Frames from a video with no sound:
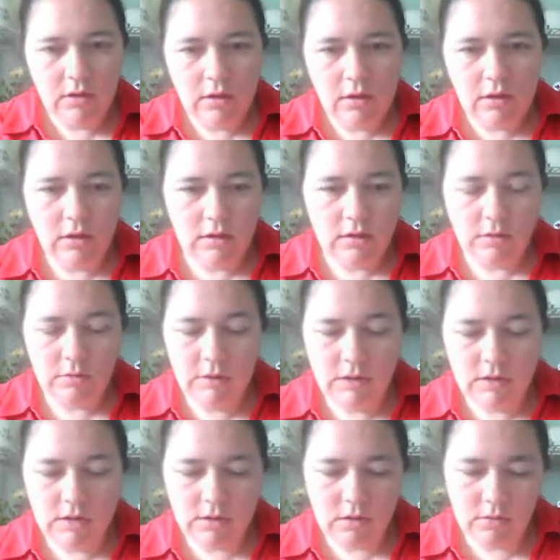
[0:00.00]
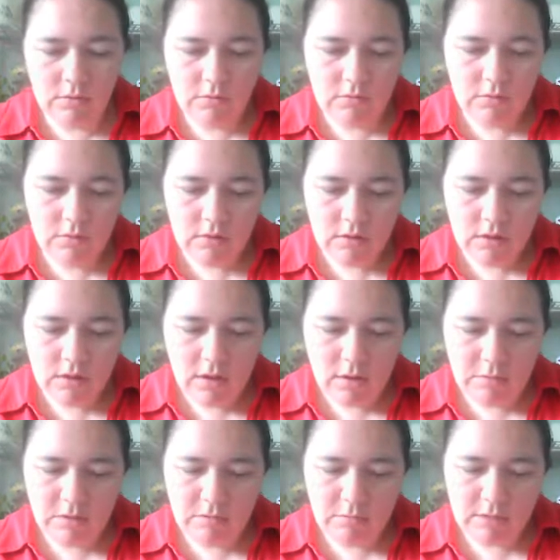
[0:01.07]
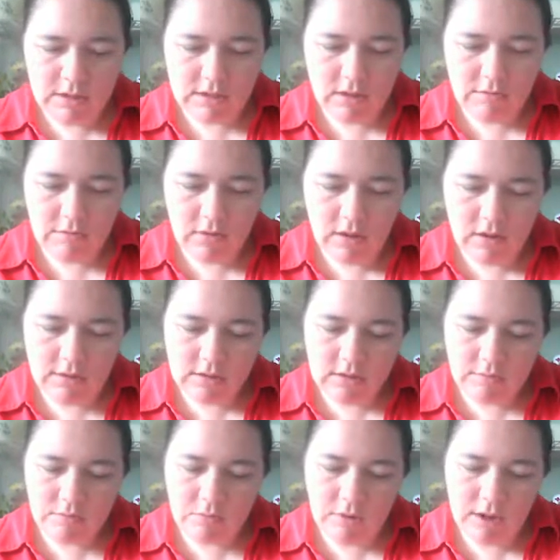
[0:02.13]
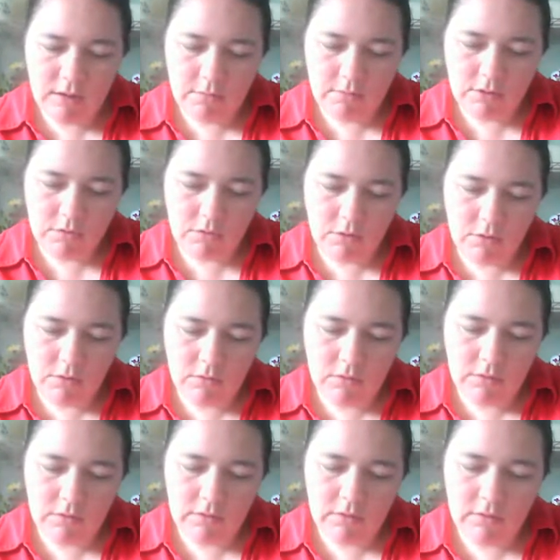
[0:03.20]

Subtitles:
And in doing so, I'm giving myself lots of wrap to work with.